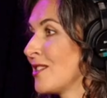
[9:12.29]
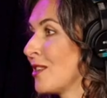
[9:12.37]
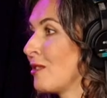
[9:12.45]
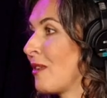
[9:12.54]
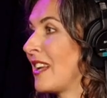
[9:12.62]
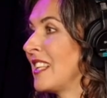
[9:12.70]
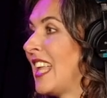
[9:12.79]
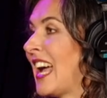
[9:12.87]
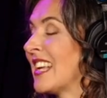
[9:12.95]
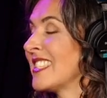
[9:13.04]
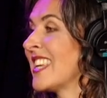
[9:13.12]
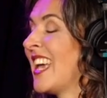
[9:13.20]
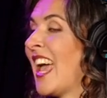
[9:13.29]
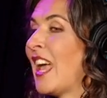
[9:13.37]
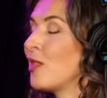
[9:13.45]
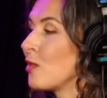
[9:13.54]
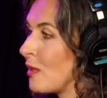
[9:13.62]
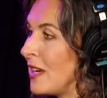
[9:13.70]
third grade class,
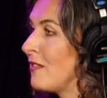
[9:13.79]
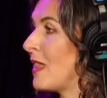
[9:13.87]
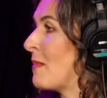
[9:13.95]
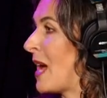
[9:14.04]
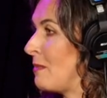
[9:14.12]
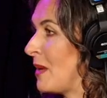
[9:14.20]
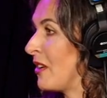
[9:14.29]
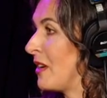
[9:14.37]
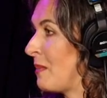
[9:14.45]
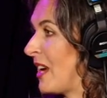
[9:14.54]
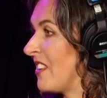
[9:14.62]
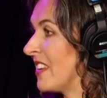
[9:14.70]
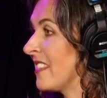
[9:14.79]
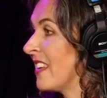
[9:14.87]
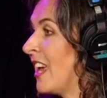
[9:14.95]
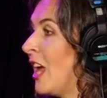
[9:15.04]
and three of them had married parents.